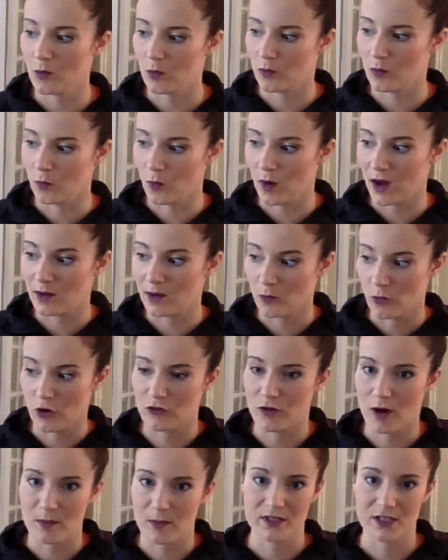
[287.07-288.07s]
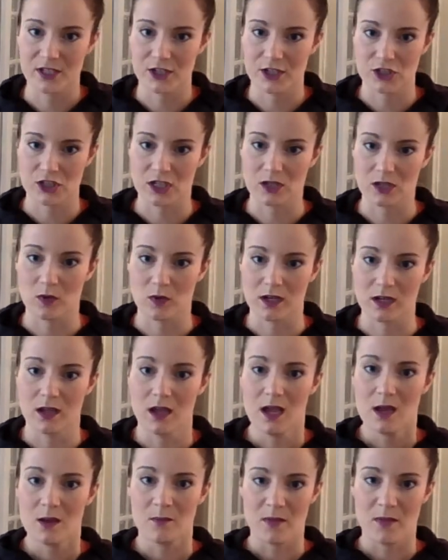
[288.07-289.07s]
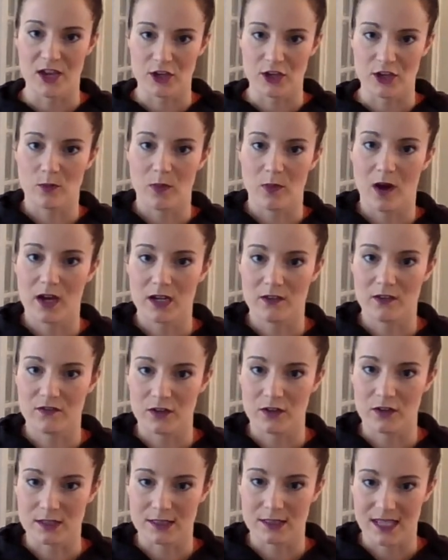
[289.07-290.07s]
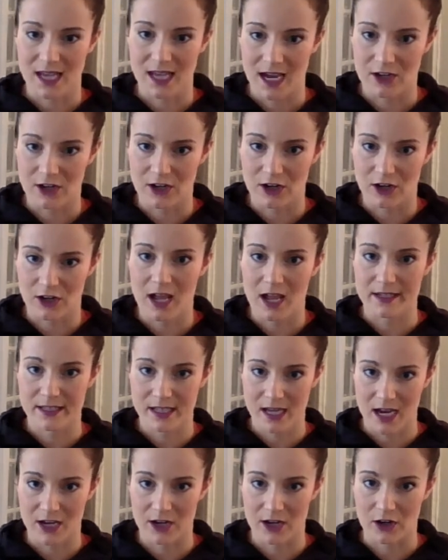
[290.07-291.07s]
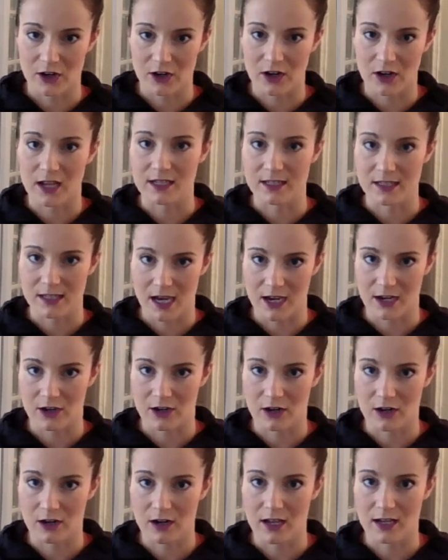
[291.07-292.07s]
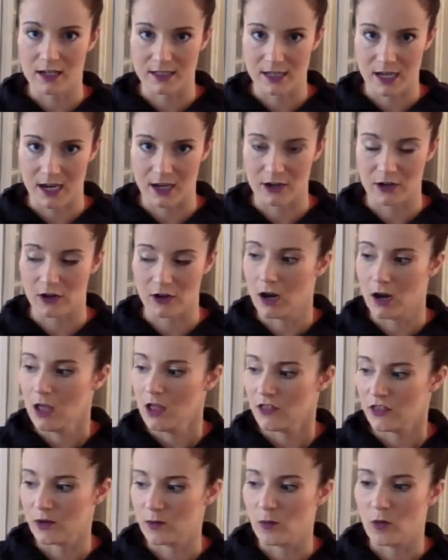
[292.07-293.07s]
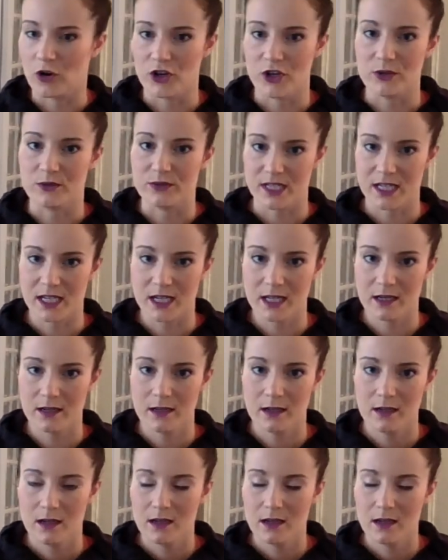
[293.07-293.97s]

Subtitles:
one more repetition would make your body feel tighter and tighter and tighter and tighter the more you did,